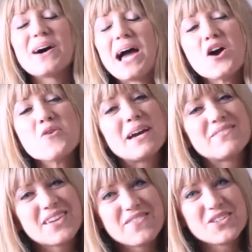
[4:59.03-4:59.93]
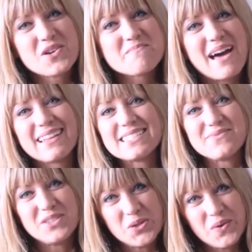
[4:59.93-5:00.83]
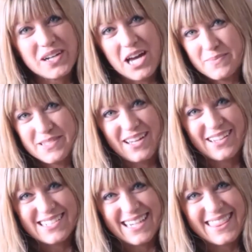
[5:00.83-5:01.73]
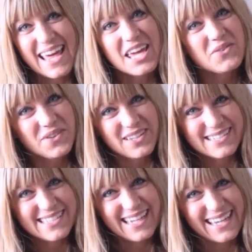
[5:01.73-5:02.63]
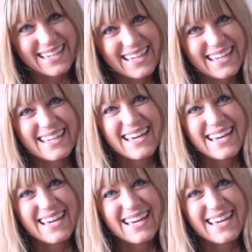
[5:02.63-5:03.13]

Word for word: So I hope I've given you a balanced view on cosmetology. Thank you for listening.